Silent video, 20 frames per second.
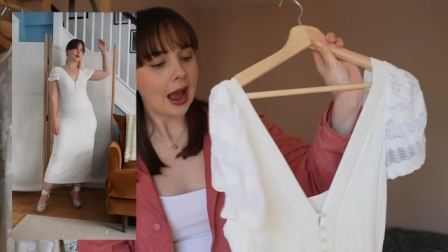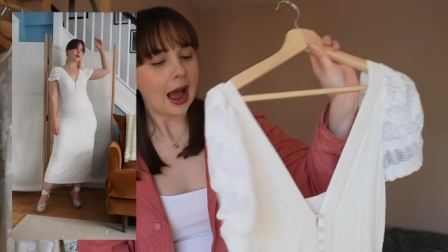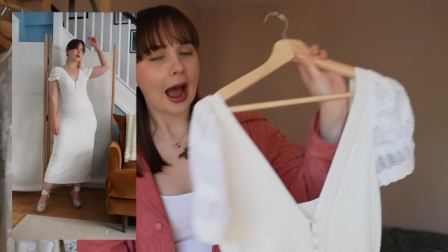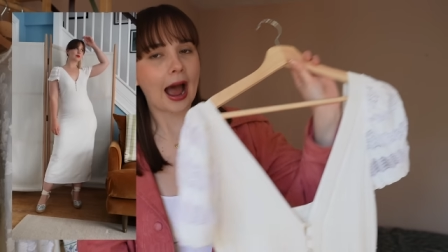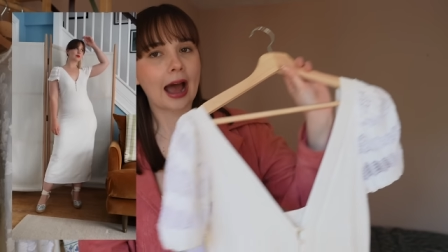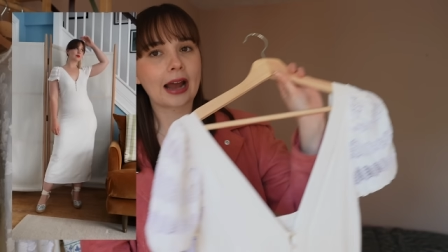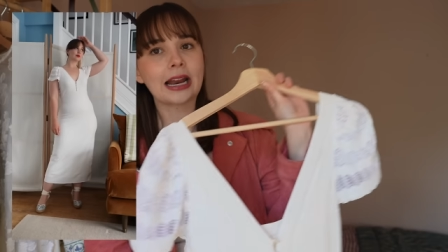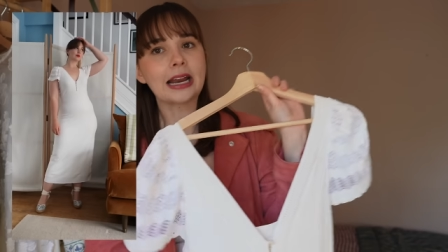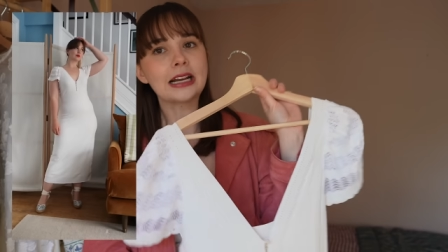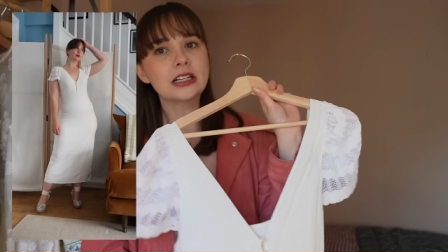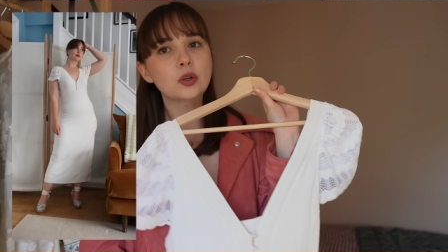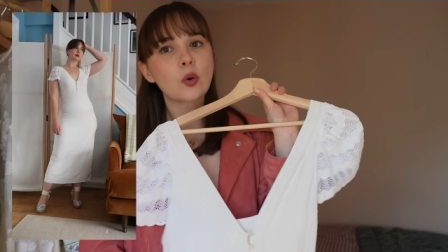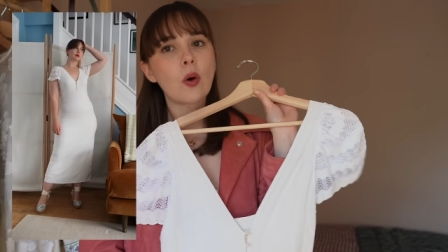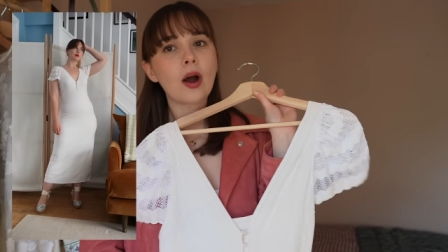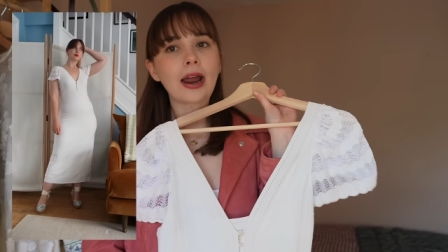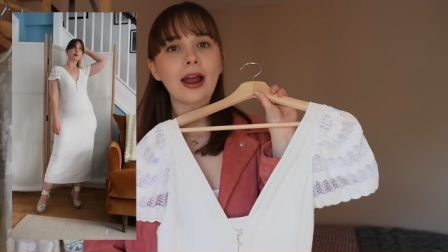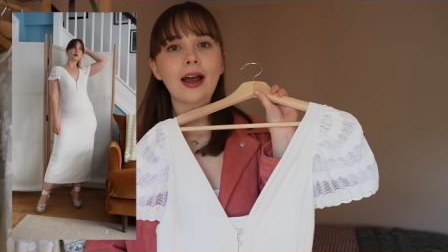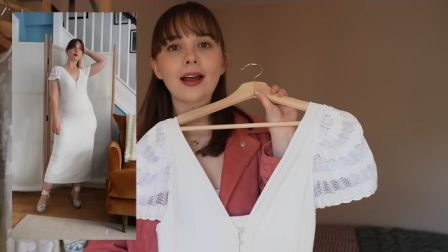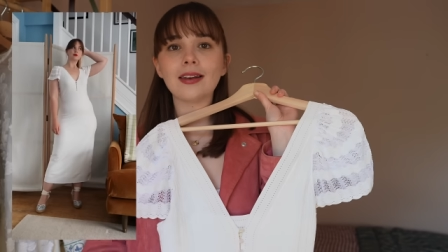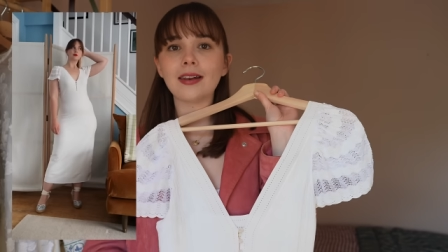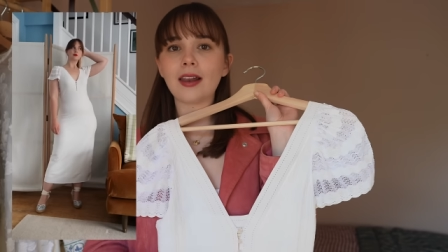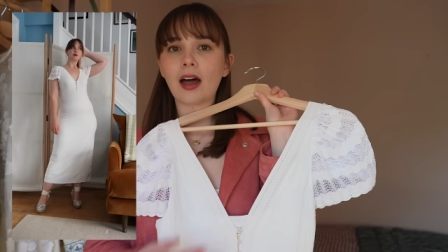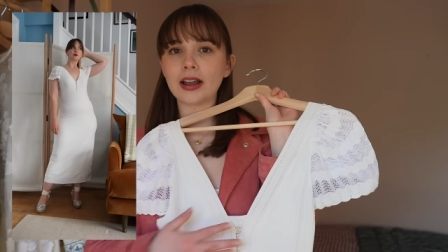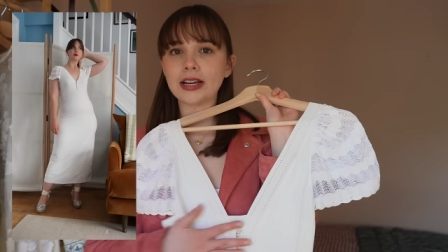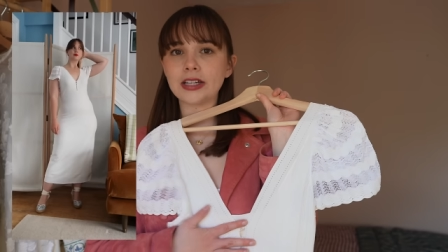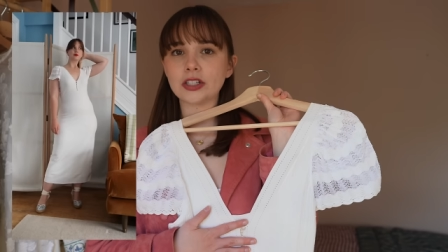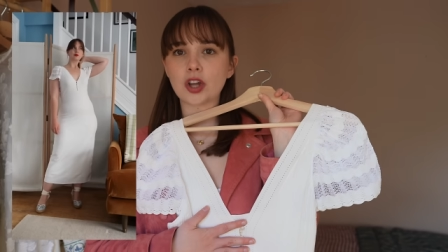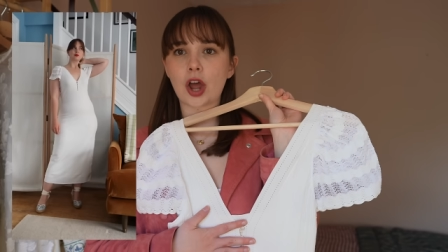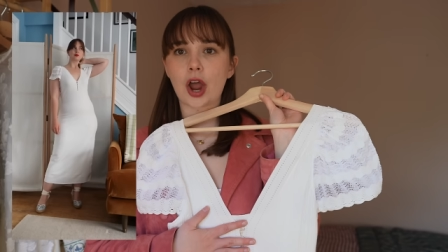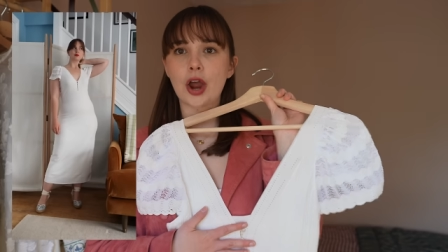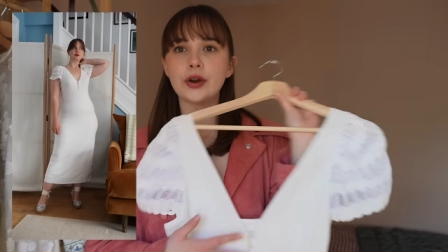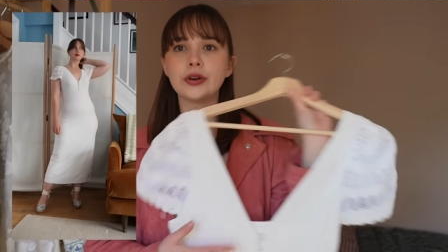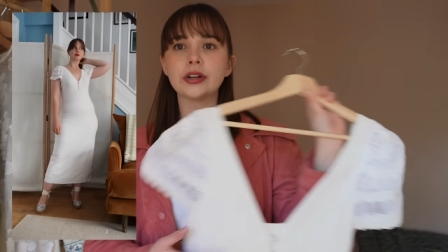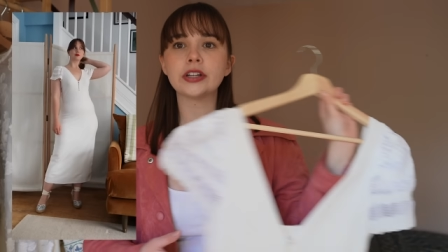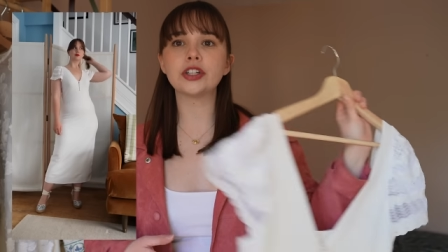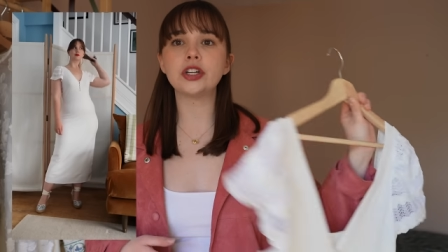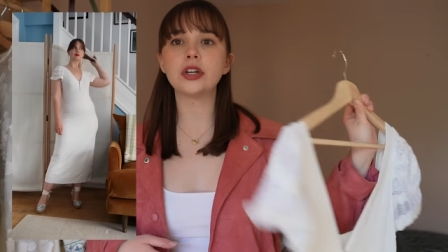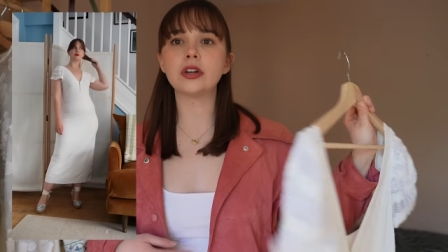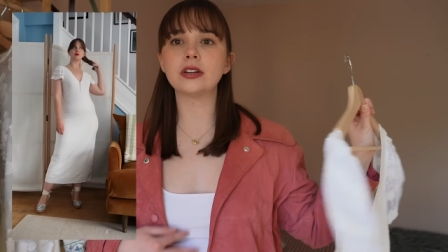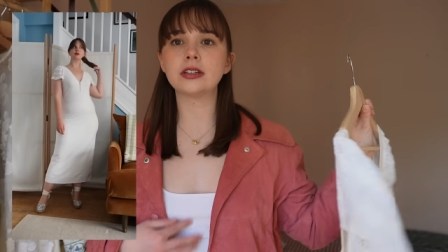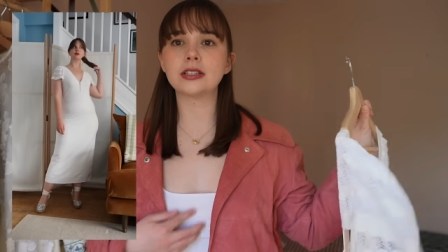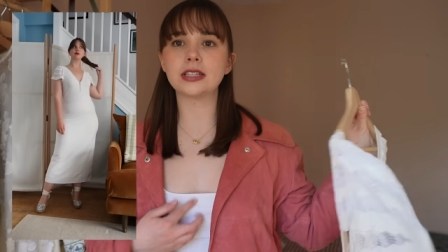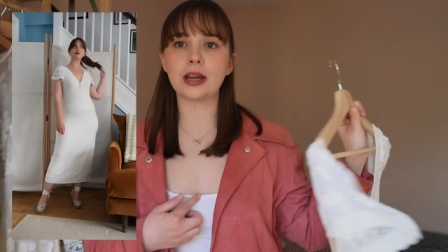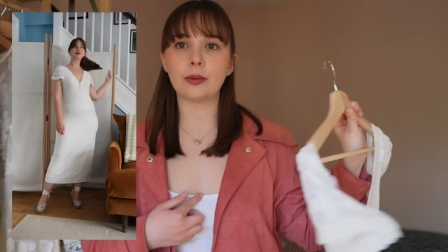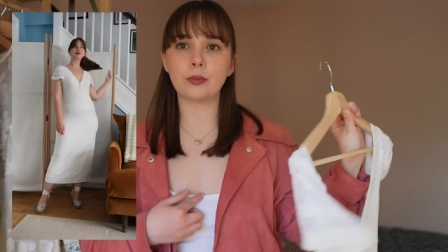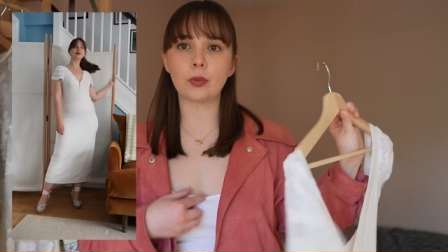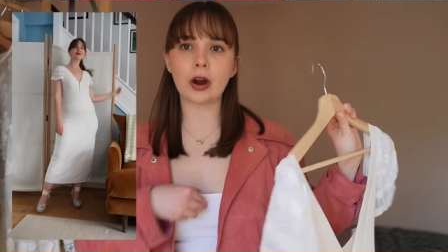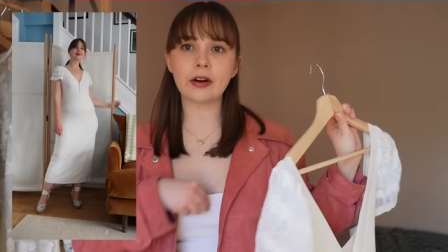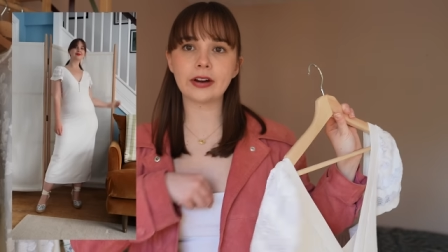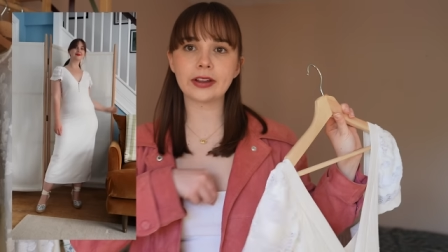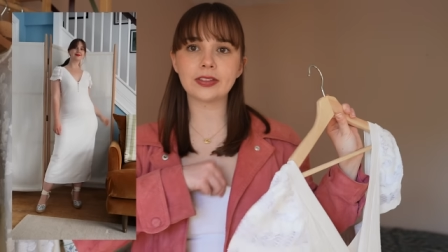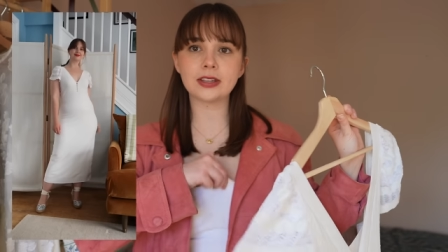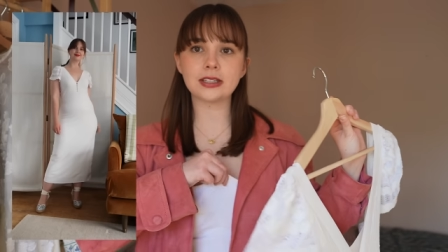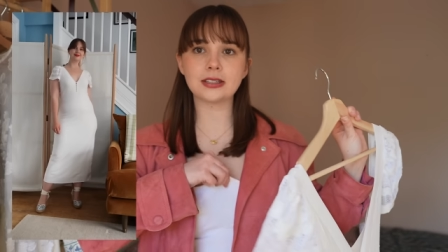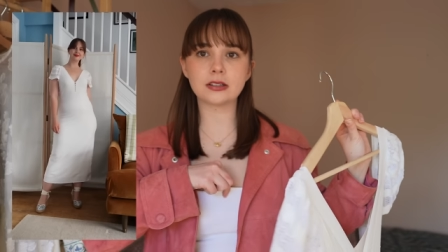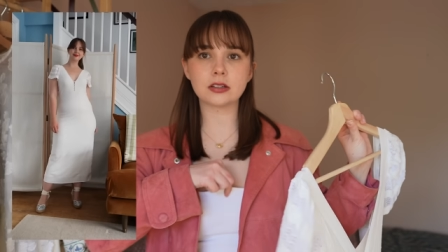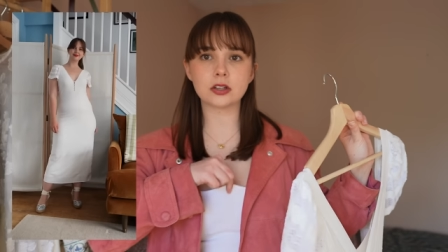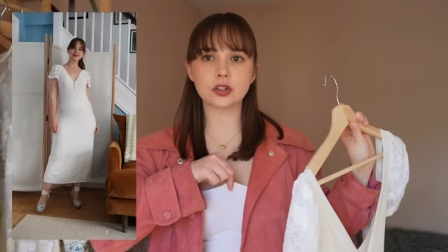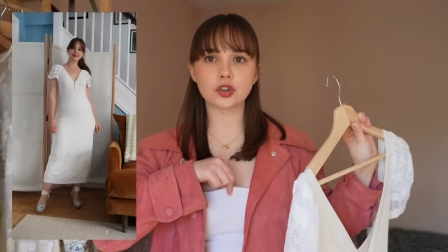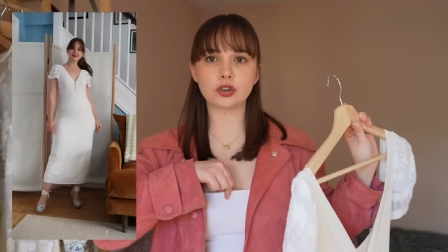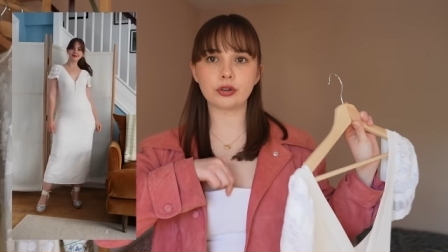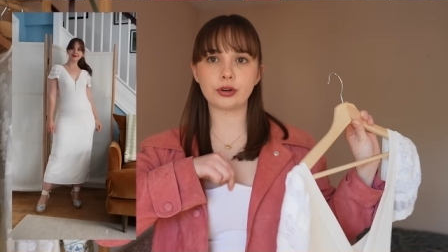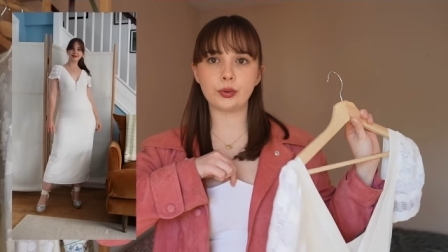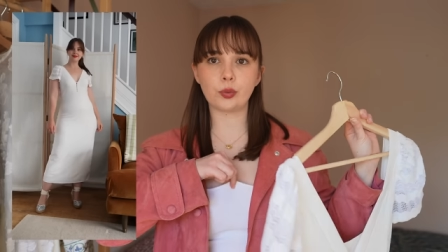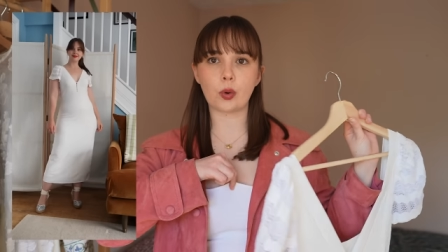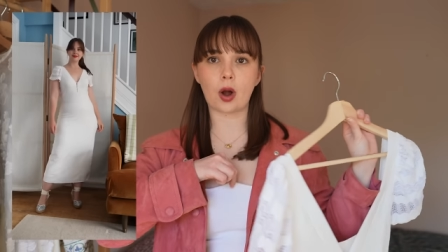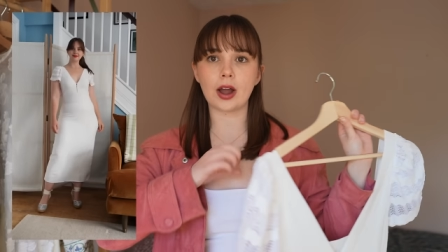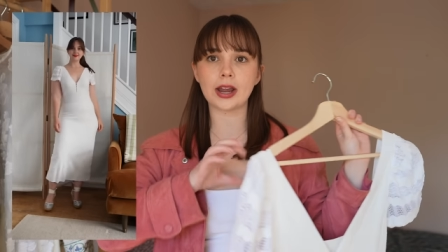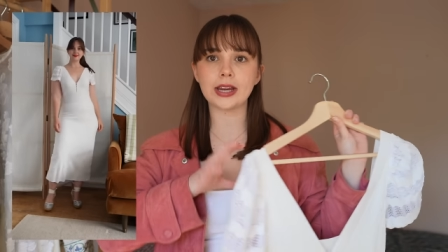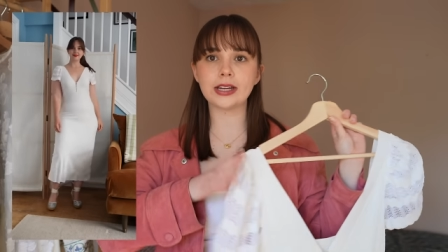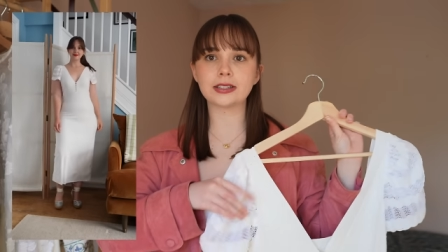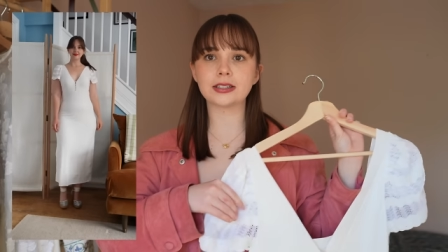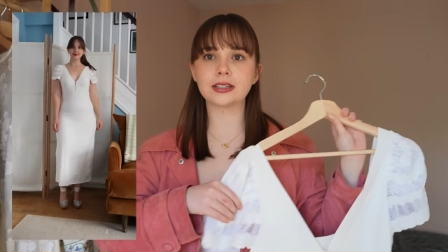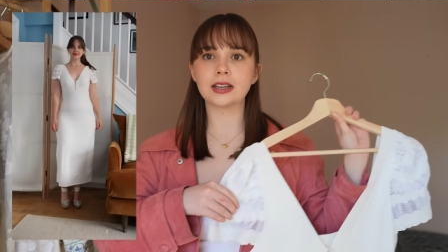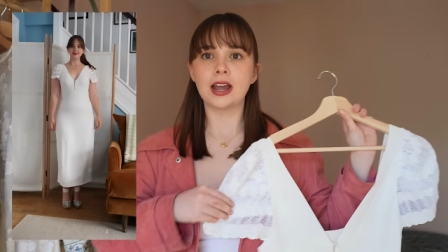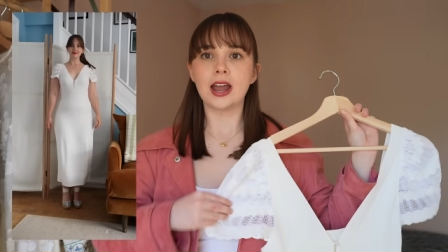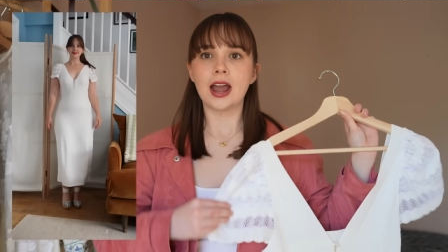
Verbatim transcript: And it's quite a light tone. As you can see, I'm wearing, this is a true white